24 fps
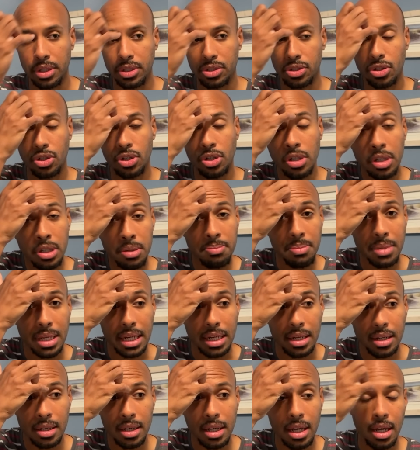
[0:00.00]
This could
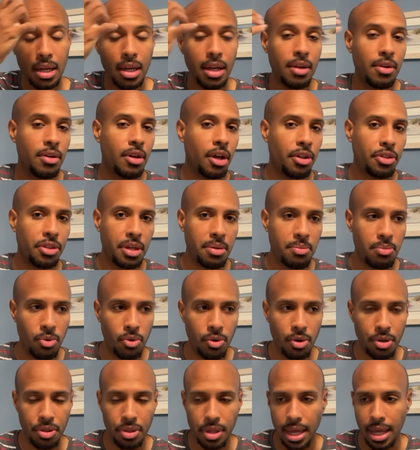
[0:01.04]
mean nothing
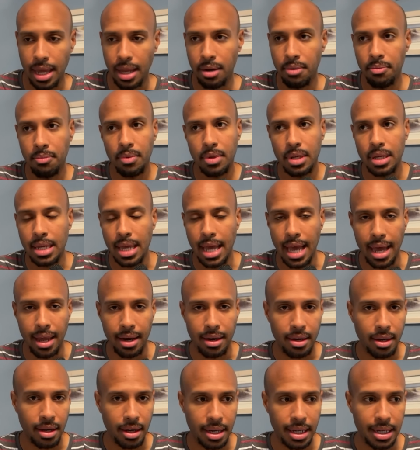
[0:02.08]
more than he
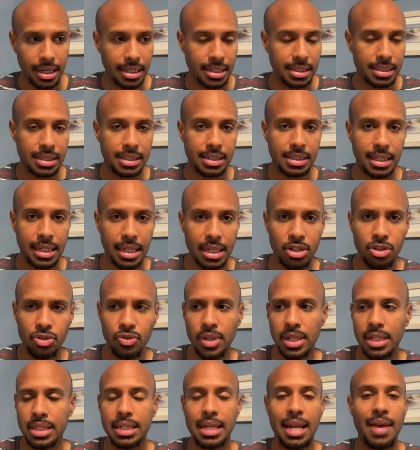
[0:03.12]
had an existing
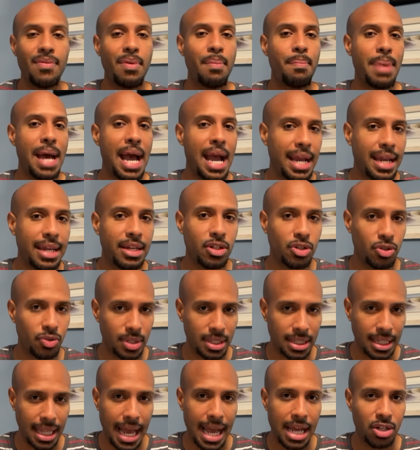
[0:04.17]
injury. He did have a back
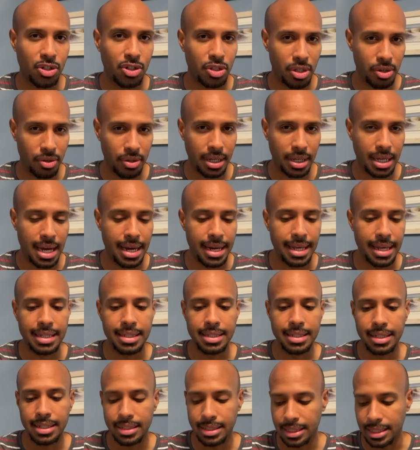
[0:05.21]
injury last year that kind of
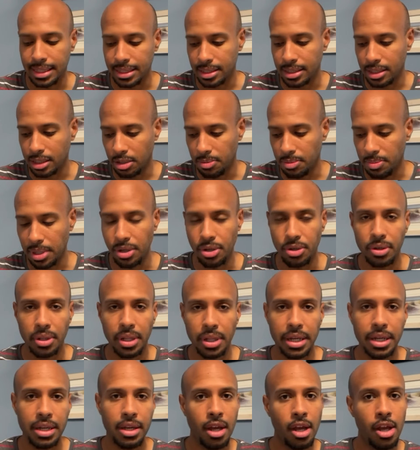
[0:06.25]
ended his season a little bit
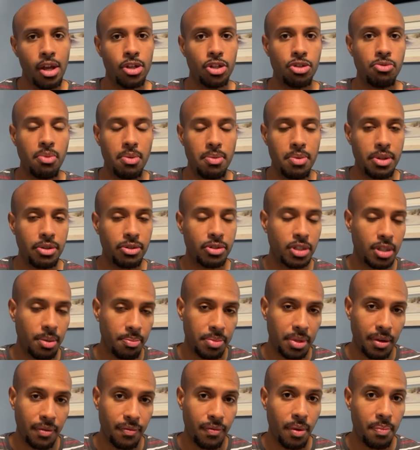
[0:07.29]
early. So maybe there's
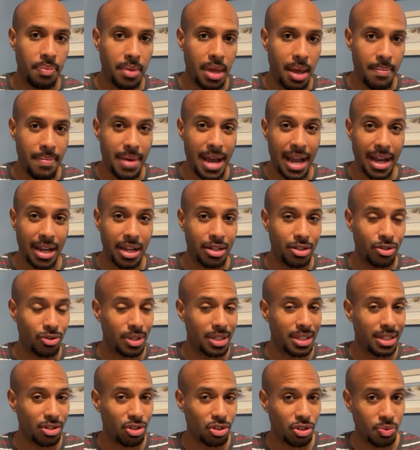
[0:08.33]
something from that back injury
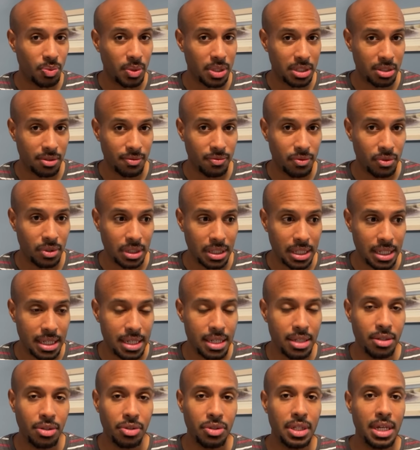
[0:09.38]
that just wasn't fully
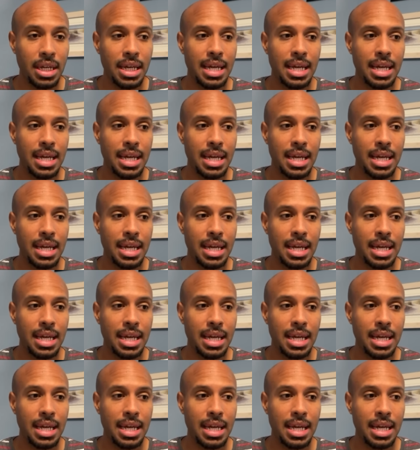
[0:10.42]
healed.